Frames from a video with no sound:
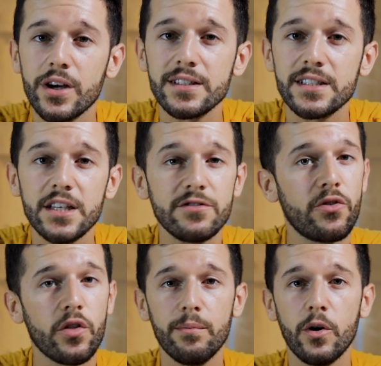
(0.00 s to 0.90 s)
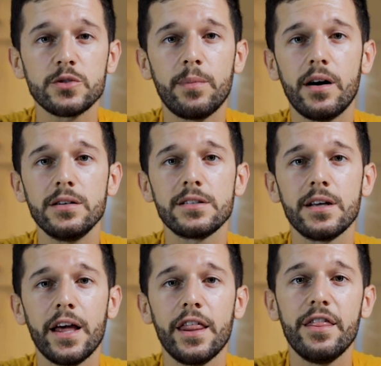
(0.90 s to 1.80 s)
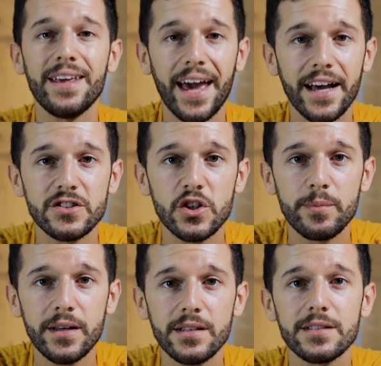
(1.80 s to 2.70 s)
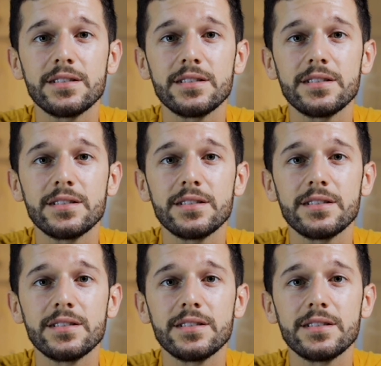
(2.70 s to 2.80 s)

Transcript: you can see, for the most part, the entropy